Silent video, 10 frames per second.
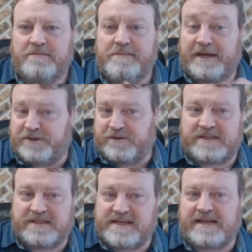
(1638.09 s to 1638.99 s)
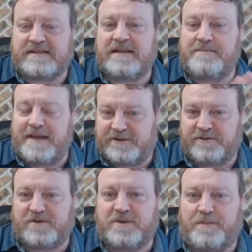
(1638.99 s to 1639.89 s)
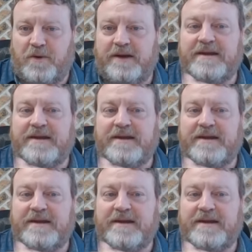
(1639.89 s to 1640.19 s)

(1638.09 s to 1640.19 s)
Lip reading: make sure it's tested, make sure it's deployed,